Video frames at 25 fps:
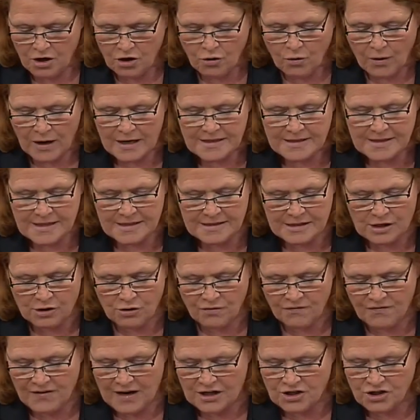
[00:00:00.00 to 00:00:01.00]
Crisis
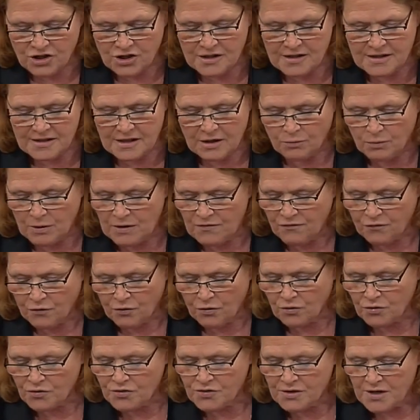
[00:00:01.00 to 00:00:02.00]
interventions and
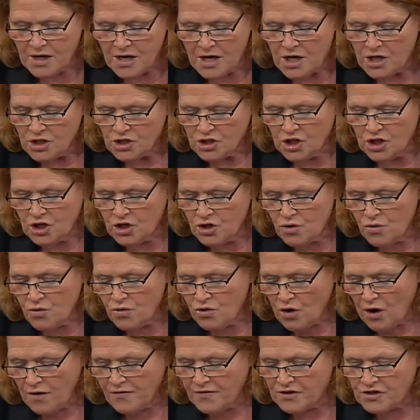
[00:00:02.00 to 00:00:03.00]
referrals to
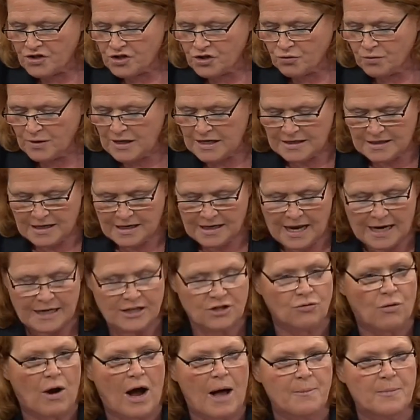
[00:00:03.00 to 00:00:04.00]
youth on the street and
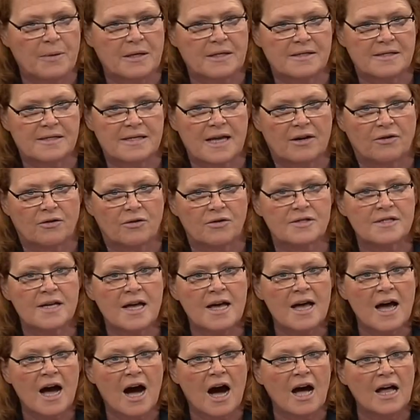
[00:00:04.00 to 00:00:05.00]
at drop-in centers.
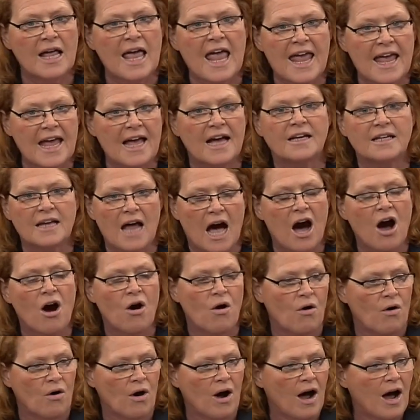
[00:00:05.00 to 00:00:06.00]
A hand
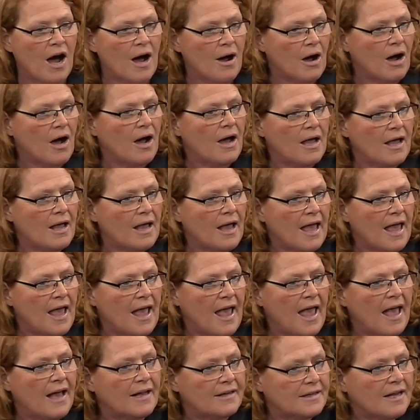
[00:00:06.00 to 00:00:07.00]

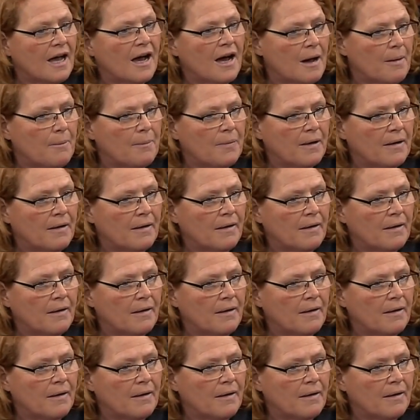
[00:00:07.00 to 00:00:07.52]
up